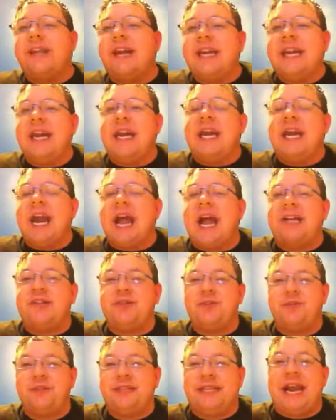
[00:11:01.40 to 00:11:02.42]
I get an
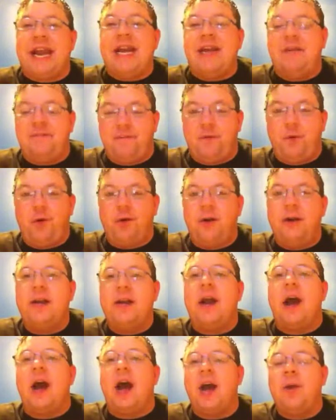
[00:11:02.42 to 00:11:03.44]
actual date for
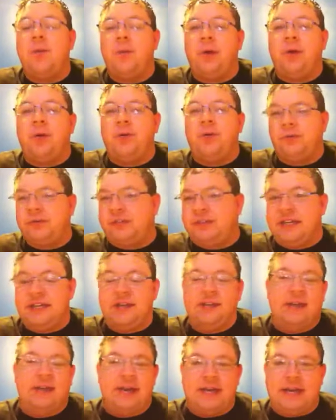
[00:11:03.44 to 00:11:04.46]
it, I will stick
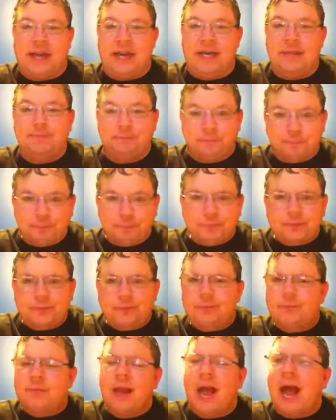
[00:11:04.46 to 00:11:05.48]
to that date.
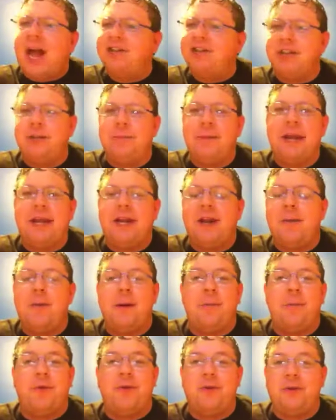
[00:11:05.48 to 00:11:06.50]
Ashley may come
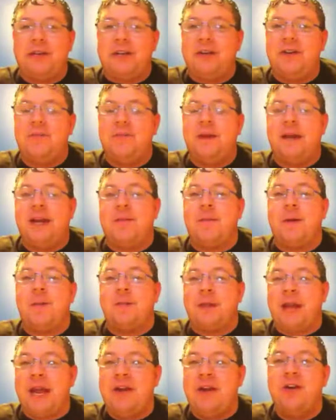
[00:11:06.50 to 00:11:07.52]
up earlier, may come up
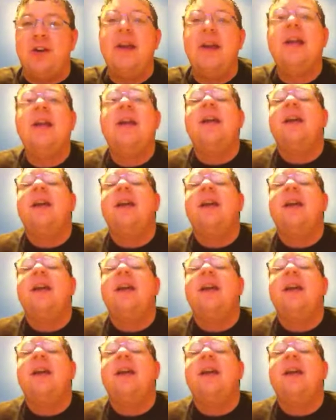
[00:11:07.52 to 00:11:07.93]
later.